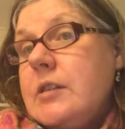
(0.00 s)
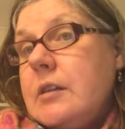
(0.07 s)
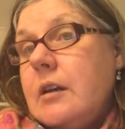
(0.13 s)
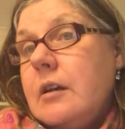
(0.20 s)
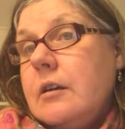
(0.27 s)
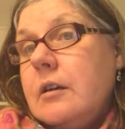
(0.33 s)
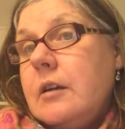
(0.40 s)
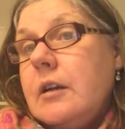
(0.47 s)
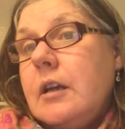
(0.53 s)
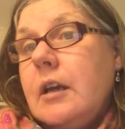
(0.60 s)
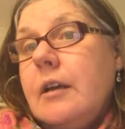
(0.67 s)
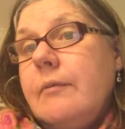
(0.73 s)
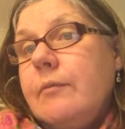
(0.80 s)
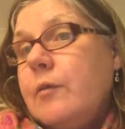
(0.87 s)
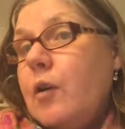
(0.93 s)
started it
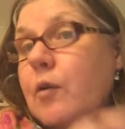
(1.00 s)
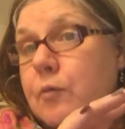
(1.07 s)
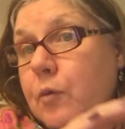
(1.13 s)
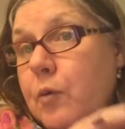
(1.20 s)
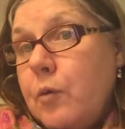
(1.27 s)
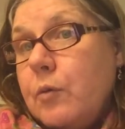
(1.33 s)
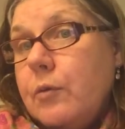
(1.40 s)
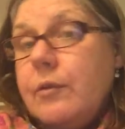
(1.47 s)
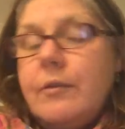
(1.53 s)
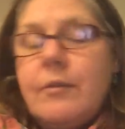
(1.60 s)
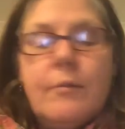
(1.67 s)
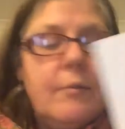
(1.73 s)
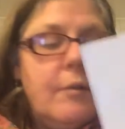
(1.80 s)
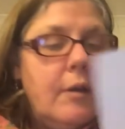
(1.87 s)
yet, of course.